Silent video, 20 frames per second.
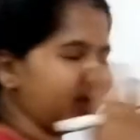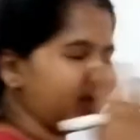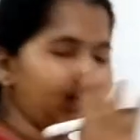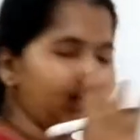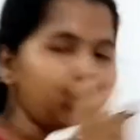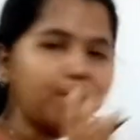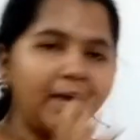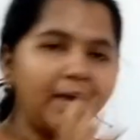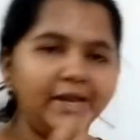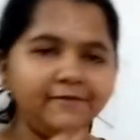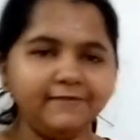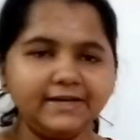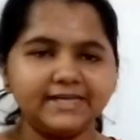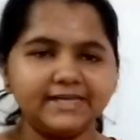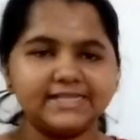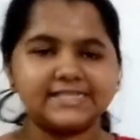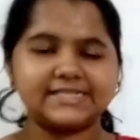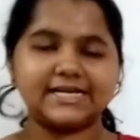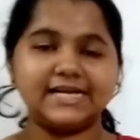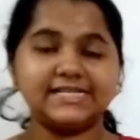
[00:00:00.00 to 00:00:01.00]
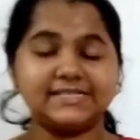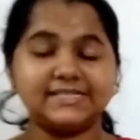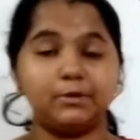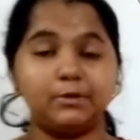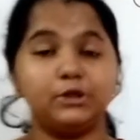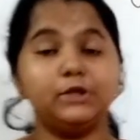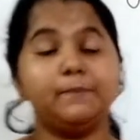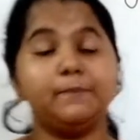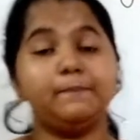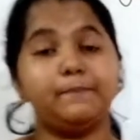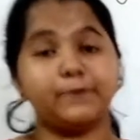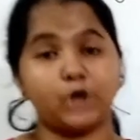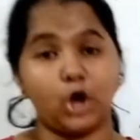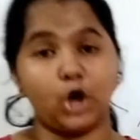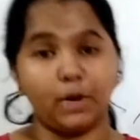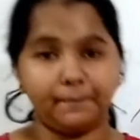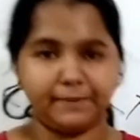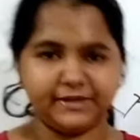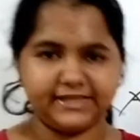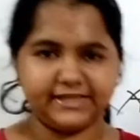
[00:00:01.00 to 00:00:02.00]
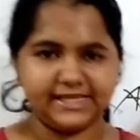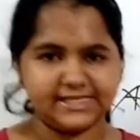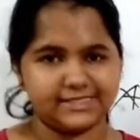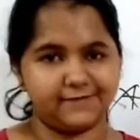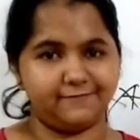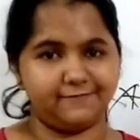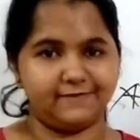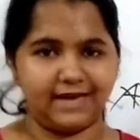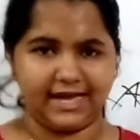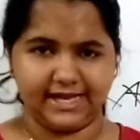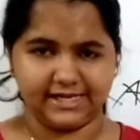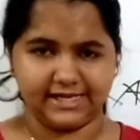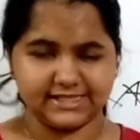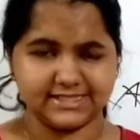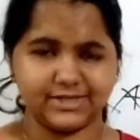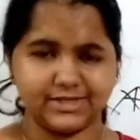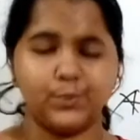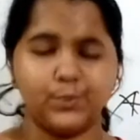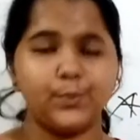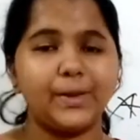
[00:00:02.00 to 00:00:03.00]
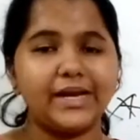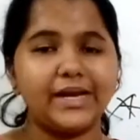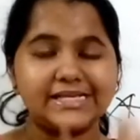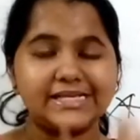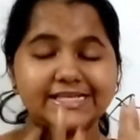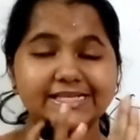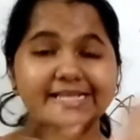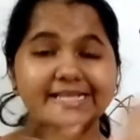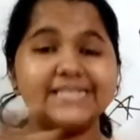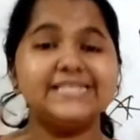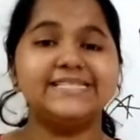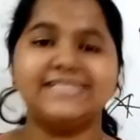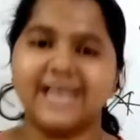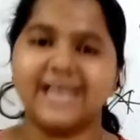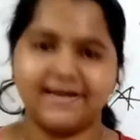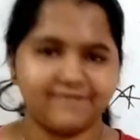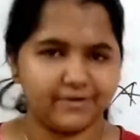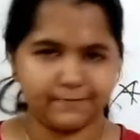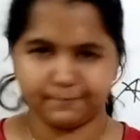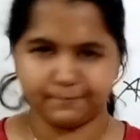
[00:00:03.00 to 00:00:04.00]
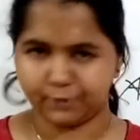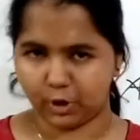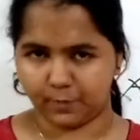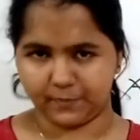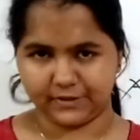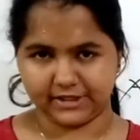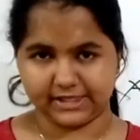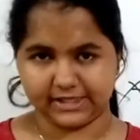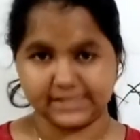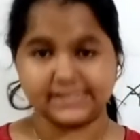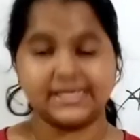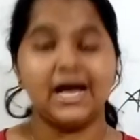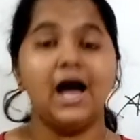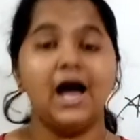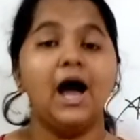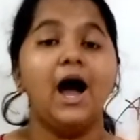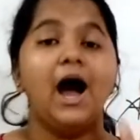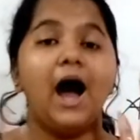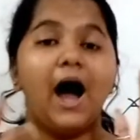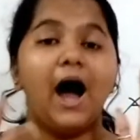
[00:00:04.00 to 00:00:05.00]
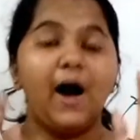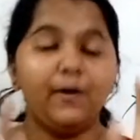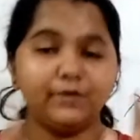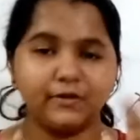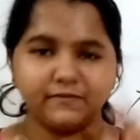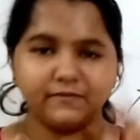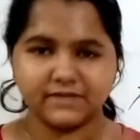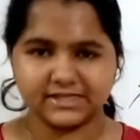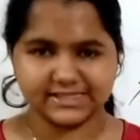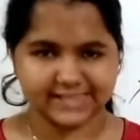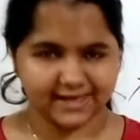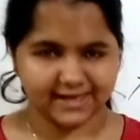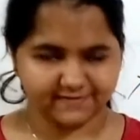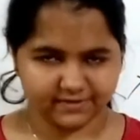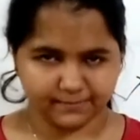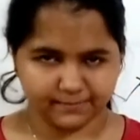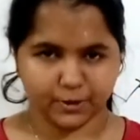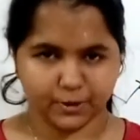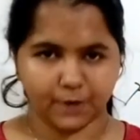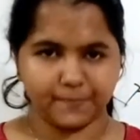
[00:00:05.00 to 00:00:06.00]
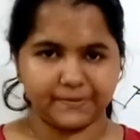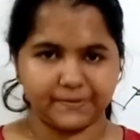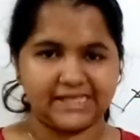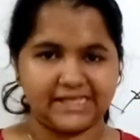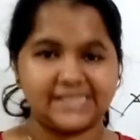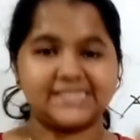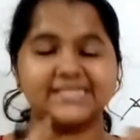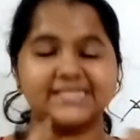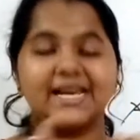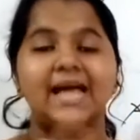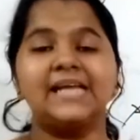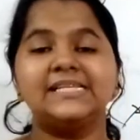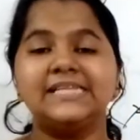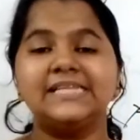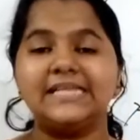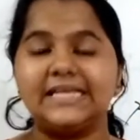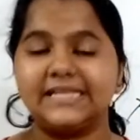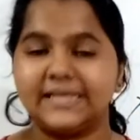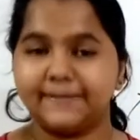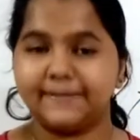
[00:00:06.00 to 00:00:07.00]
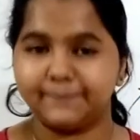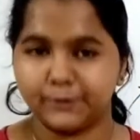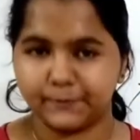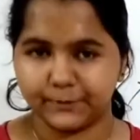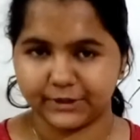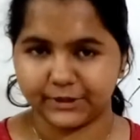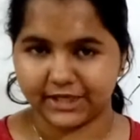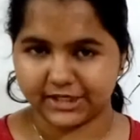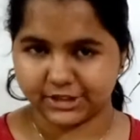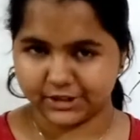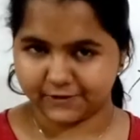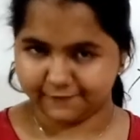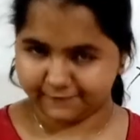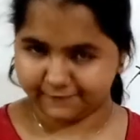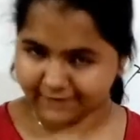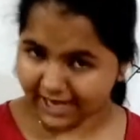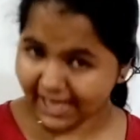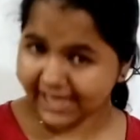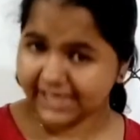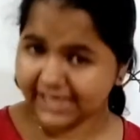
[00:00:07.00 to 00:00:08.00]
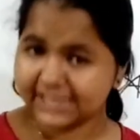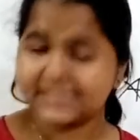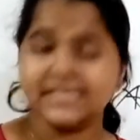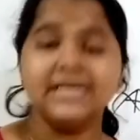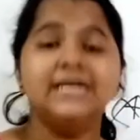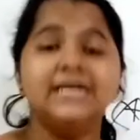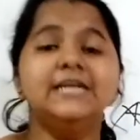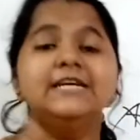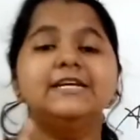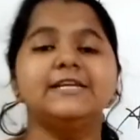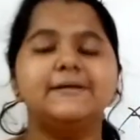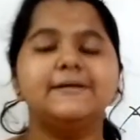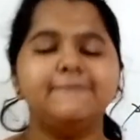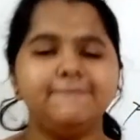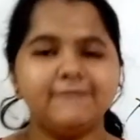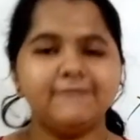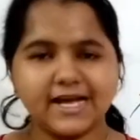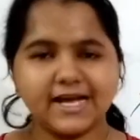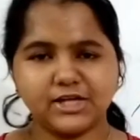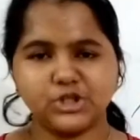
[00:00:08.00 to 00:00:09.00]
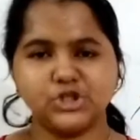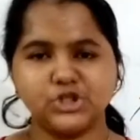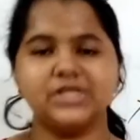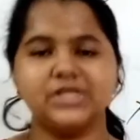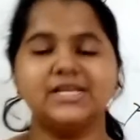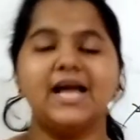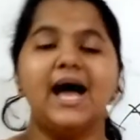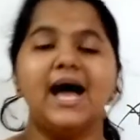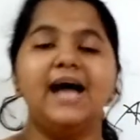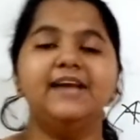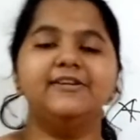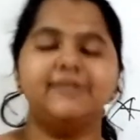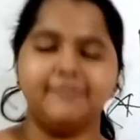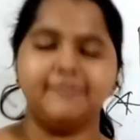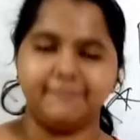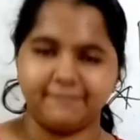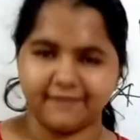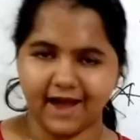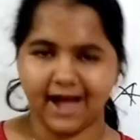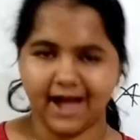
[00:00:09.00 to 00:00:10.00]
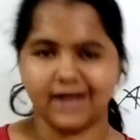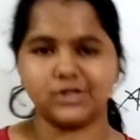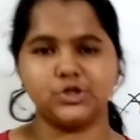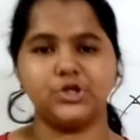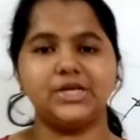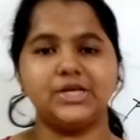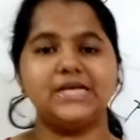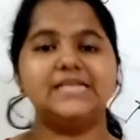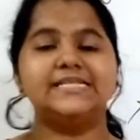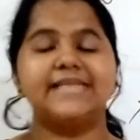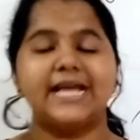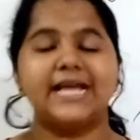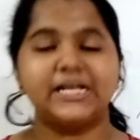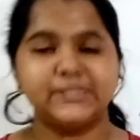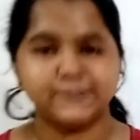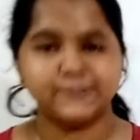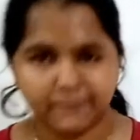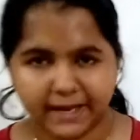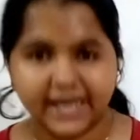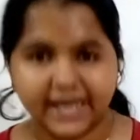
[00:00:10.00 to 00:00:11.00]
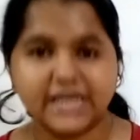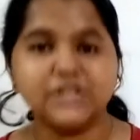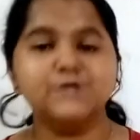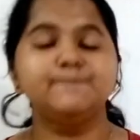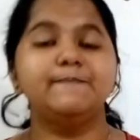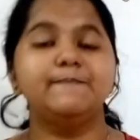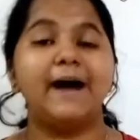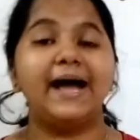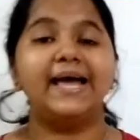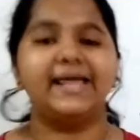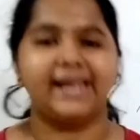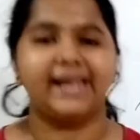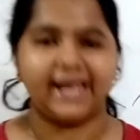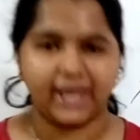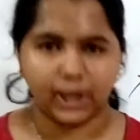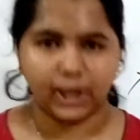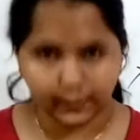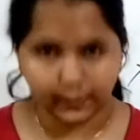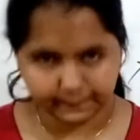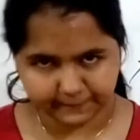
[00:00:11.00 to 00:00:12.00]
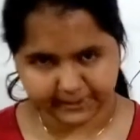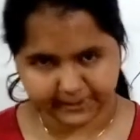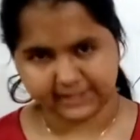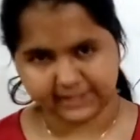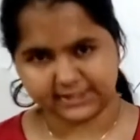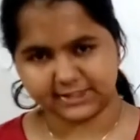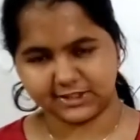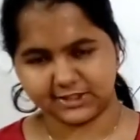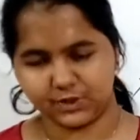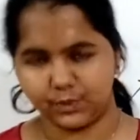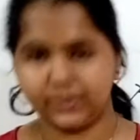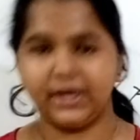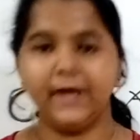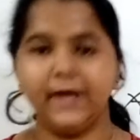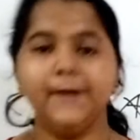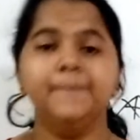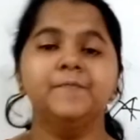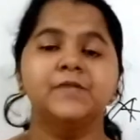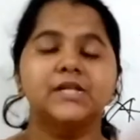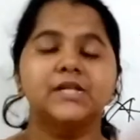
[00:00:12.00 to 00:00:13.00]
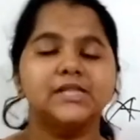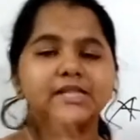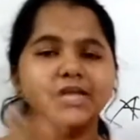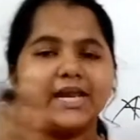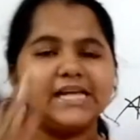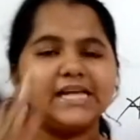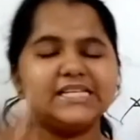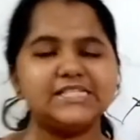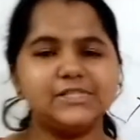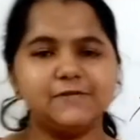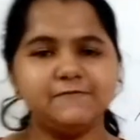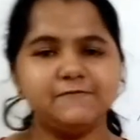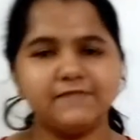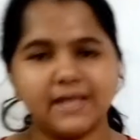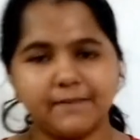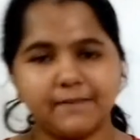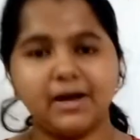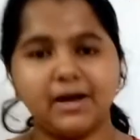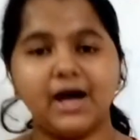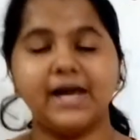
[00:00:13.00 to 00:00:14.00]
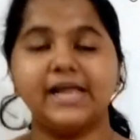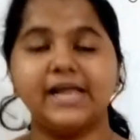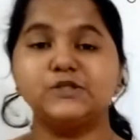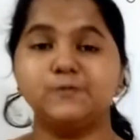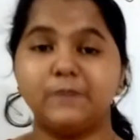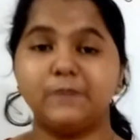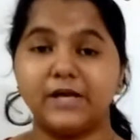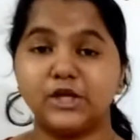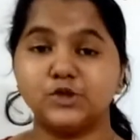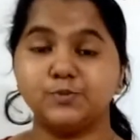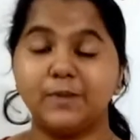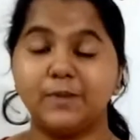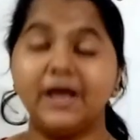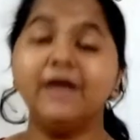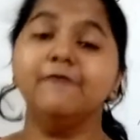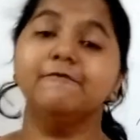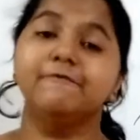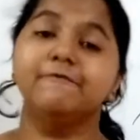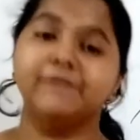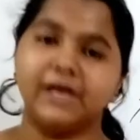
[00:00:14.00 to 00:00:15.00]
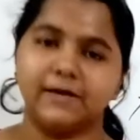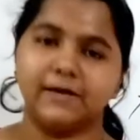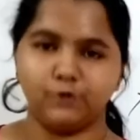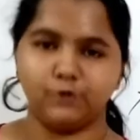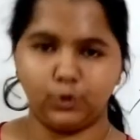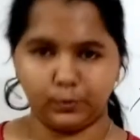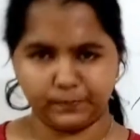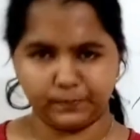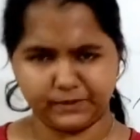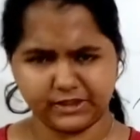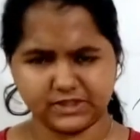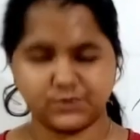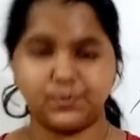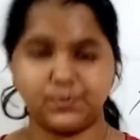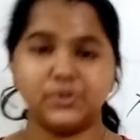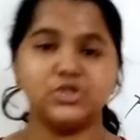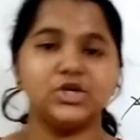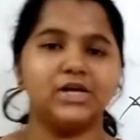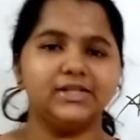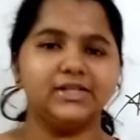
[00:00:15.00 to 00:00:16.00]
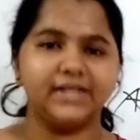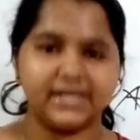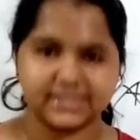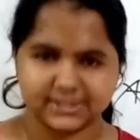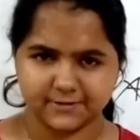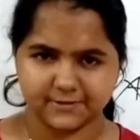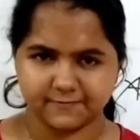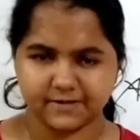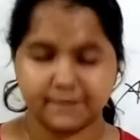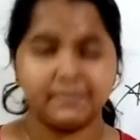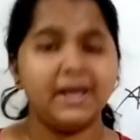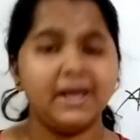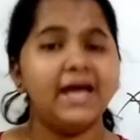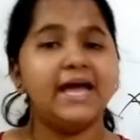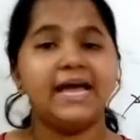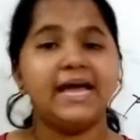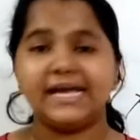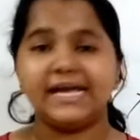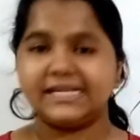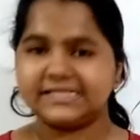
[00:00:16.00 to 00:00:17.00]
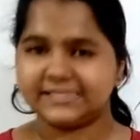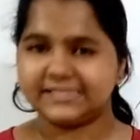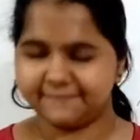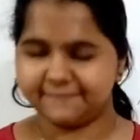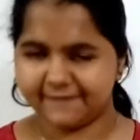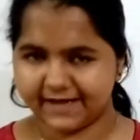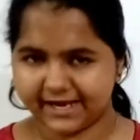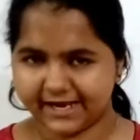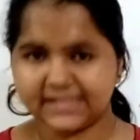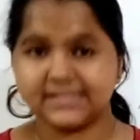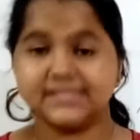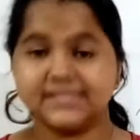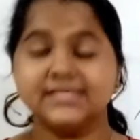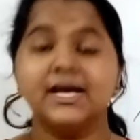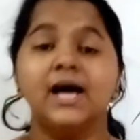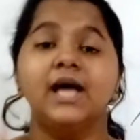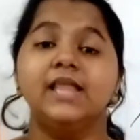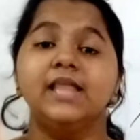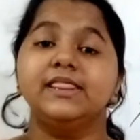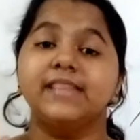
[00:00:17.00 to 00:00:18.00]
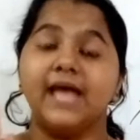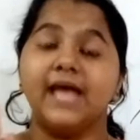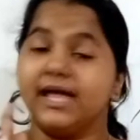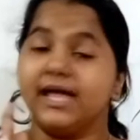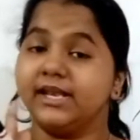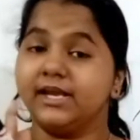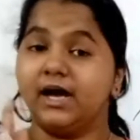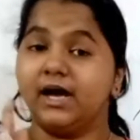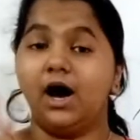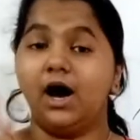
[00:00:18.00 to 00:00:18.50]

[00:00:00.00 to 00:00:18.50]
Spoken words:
when we discussed about the properties of light, we discussed 7 properties. Out of the 7 properties, rectilinear propagation of light, reflection and refraction is explained by ray optics. Okay, the rest of them are explained by wave optics. Which are the rest of them? Interference, then